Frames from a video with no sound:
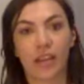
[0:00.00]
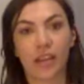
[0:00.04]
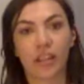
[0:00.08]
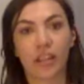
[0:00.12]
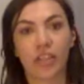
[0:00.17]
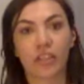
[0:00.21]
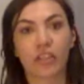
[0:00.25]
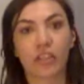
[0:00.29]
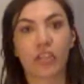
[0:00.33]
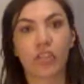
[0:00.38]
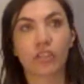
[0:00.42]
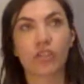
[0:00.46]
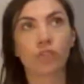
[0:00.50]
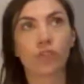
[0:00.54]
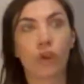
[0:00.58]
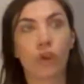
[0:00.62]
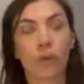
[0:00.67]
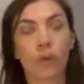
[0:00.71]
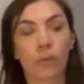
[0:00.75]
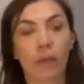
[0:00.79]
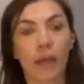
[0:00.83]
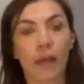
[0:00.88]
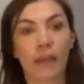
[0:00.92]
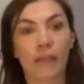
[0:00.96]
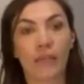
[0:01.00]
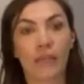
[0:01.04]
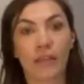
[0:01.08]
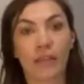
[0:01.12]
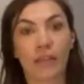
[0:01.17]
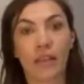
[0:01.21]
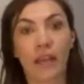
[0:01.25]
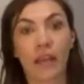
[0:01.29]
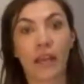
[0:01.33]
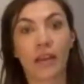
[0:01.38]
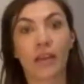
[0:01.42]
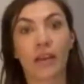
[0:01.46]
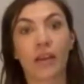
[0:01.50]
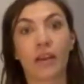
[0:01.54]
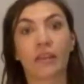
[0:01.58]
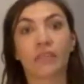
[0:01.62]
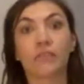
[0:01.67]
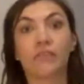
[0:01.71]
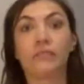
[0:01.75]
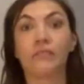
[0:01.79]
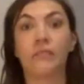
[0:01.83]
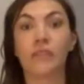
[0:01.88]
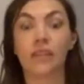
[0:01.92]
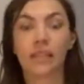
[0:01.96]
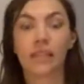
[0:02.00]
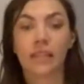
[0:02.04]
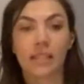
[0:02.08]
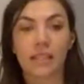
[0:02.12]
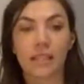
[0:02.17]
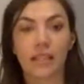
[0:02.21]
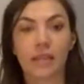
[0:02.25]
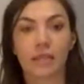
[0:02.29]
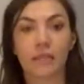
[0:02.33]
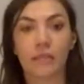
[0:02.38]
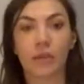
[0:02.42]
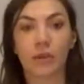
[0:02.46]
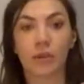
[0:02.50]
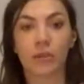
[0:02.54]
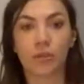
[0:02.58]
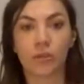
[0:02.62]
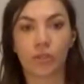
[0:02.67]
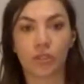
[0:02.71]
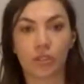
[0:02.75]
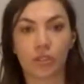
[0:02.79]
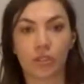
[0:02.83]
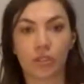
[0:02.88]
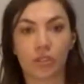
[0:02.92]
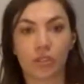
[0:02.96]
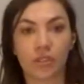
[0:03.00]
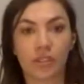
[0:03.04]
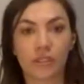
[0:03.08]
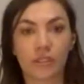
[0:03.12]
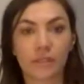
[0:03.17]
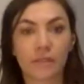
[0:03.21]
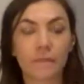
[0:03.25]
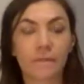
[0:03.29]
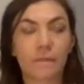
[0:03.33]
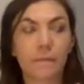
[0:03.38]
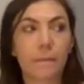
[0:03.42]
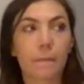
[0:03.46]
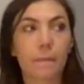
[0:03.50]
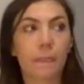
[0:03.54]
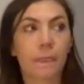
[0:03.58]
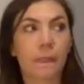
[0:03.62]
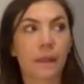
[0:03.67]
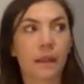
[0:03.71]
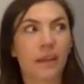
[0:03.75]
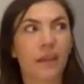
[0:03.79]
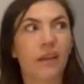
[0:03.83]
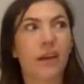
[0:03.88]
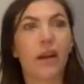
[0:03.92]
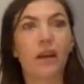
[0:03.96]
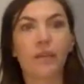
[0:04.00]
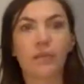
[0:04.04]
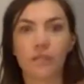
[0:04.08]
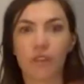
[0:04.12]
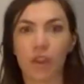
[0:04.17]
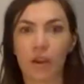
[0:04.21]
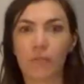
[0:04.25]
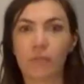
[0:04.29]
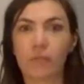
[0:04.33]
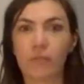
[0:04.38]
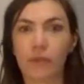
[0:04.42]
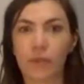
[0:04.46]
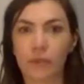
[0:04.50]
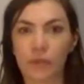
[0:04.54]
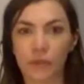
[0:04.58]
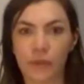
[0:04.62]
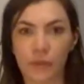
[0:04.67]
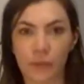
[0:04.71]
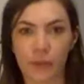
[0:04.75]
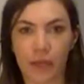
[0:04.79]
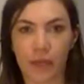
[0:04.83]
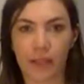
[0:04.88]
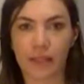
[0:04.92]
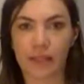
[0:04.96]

stop having that kind of fleeting emotions and kind of like mood swings